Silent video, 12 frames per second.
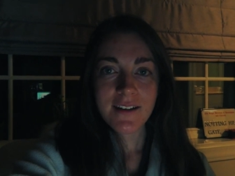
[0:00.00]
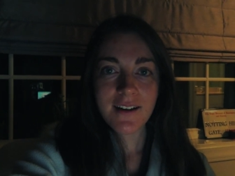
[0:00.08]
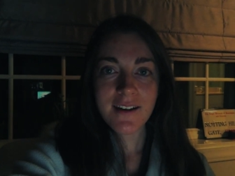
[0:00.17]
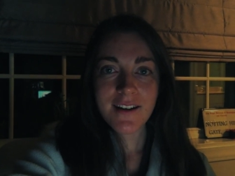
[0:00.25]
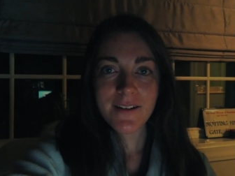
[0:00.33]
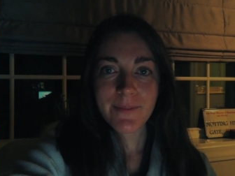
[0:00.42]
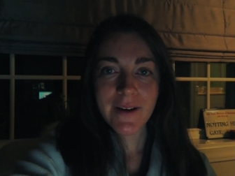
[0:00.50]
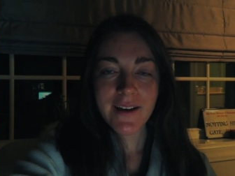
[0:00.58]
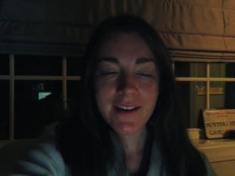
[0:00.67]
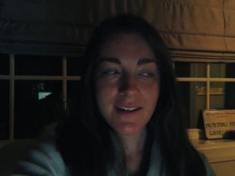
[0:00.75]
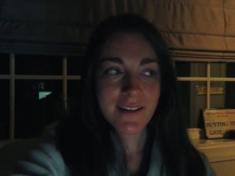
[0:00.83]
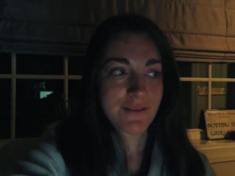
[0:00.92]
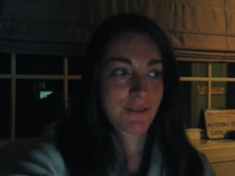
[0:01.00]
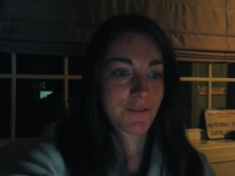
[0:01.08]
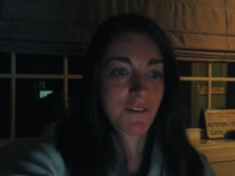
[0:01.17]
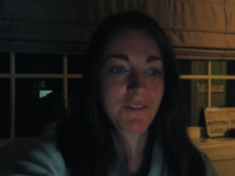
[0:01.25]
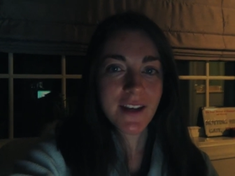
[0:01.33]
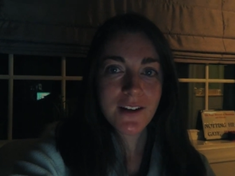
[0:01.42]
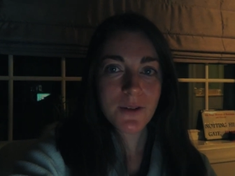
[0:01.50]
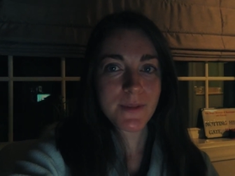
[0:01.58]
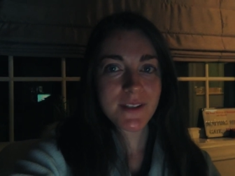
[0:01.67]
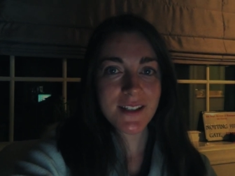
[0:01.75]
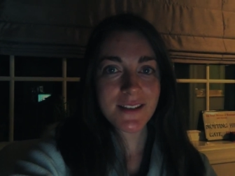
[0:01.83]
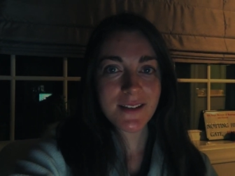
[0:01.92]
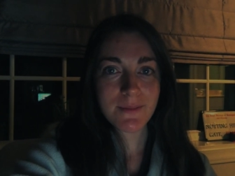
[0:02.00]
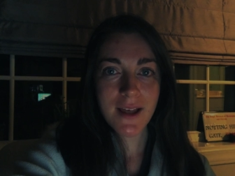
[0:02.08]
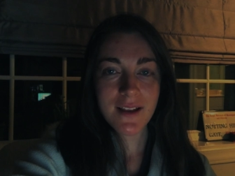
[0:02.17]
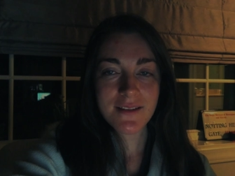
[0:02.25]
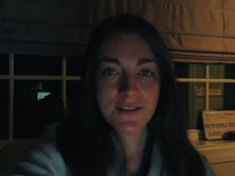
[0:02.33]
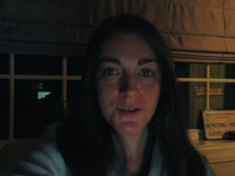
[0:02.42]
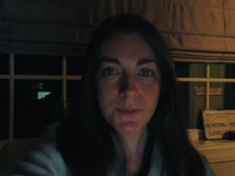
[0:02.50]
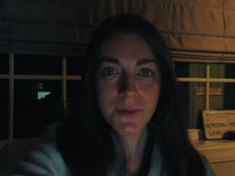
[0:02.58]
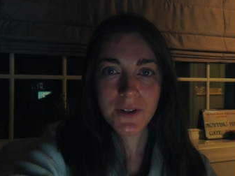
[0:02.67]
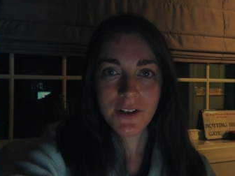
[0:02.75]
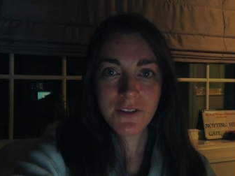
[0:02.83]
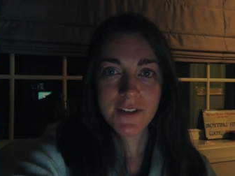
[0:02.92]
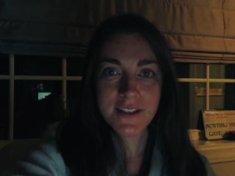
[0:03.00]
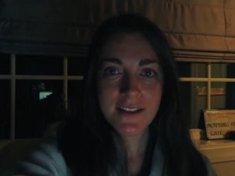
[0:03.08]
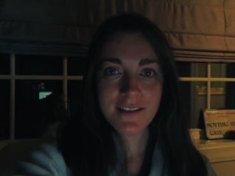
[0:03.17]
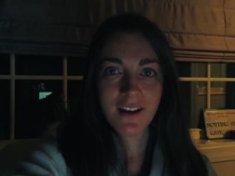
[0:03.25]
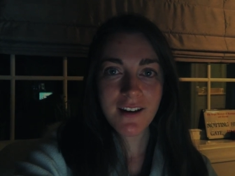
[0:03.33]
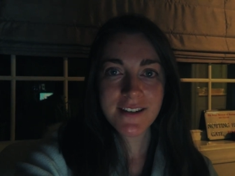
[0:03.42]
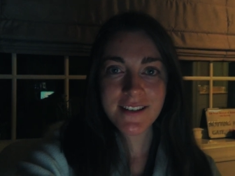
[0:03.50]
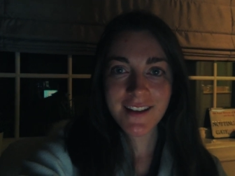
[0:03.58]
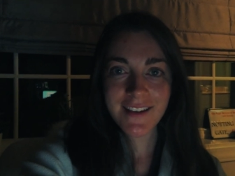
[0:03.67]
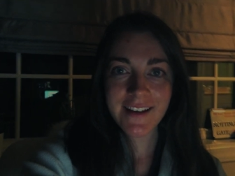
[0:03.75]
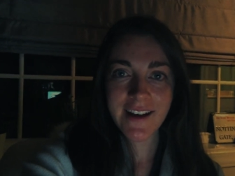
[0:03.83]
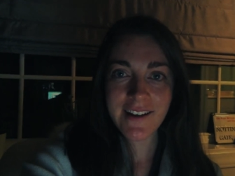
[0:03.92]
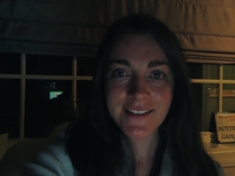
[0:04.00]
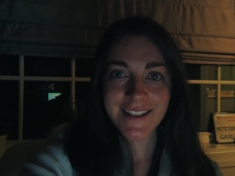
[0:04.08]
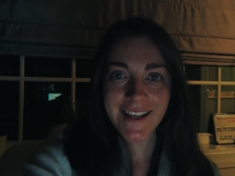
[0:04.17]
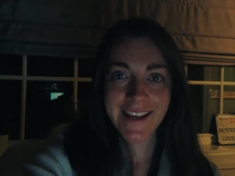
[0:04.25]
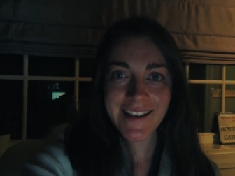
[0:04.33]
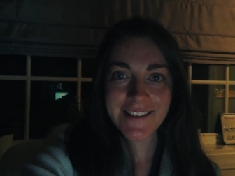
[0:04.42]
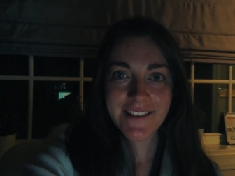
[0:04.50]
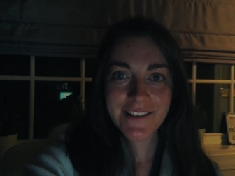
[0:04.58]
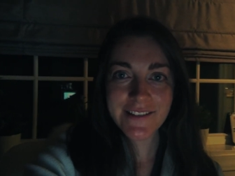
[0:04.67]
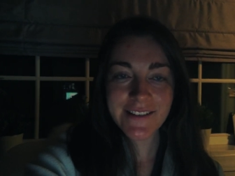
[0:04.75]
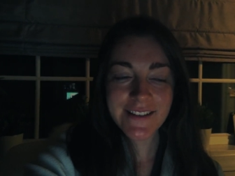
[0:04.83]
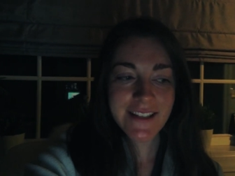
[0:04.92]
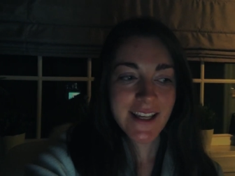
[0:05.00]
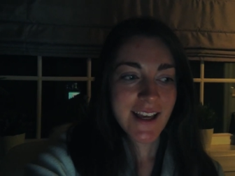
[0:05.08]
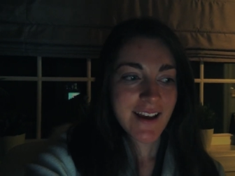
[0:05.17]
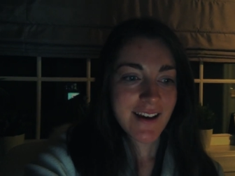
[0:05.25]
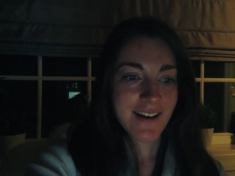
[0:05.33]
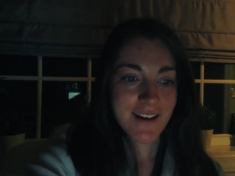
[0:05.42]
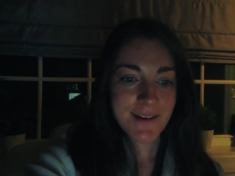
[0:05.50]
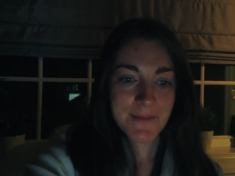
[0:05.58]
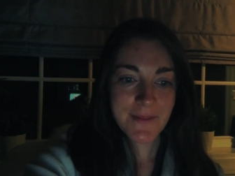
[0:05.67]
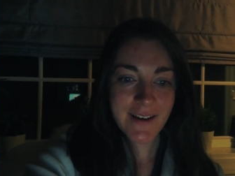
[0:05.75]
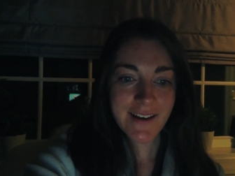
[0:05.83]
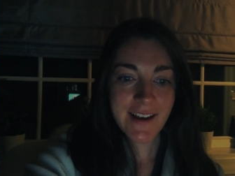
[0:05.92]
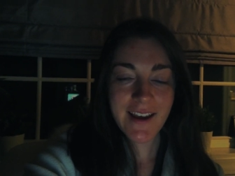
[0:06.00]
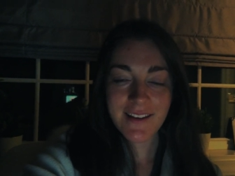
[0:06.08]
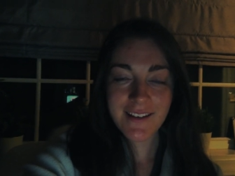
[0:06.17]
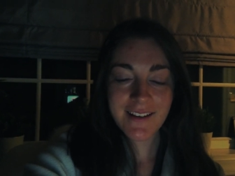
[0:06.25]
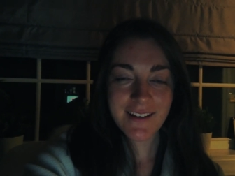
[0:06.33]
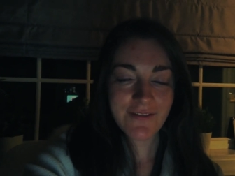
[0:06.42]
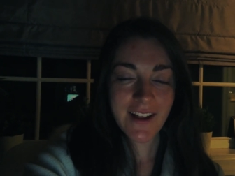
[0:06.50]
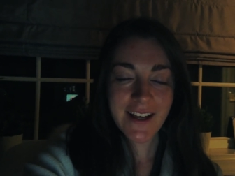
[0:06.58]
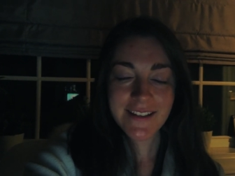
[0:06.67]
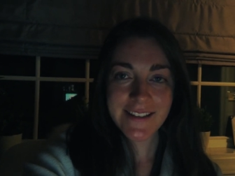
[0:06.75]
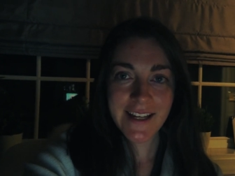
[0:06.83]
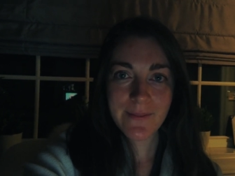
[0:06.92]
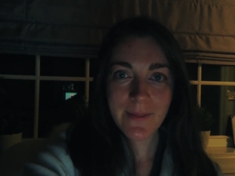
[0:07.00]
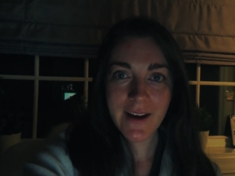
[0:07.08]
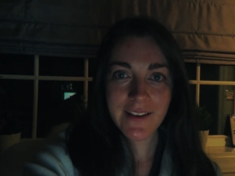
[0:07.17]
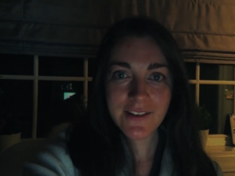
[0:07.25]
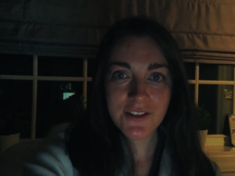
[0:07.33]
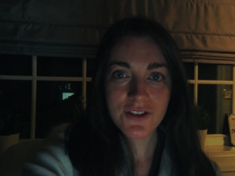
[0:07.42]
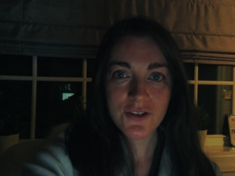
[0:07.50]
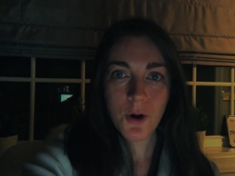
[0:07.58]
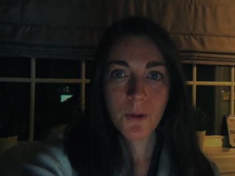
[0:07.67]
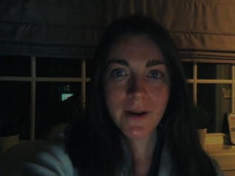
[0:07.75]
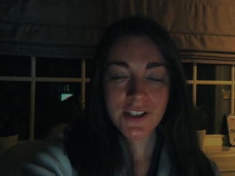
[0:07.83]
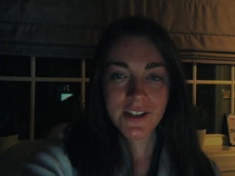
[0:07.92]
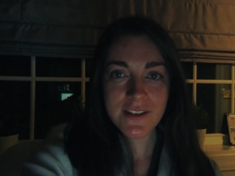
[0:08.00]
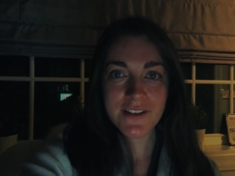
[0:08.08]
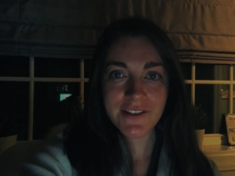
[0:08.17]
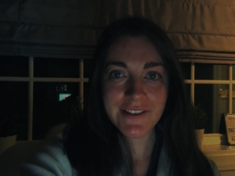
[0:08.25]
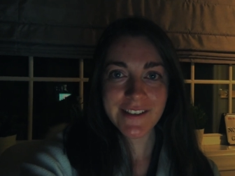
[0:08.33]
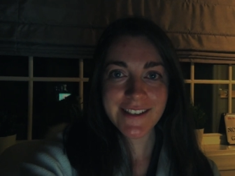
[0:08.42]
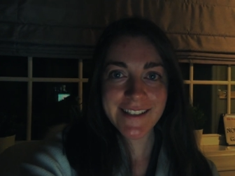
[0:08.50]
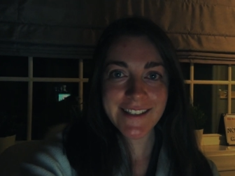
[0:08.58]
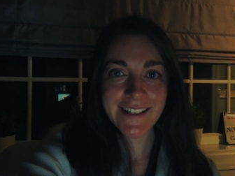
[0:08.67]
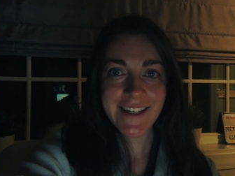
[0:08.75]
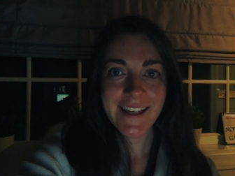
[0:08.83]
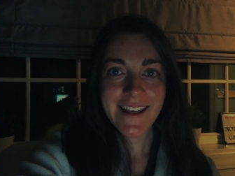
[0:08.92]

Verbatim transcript: Uh, but with 58 open seats, I'm not super nervous as long as nothing else cancels. Um, again, flying standby, there's so much uncertainty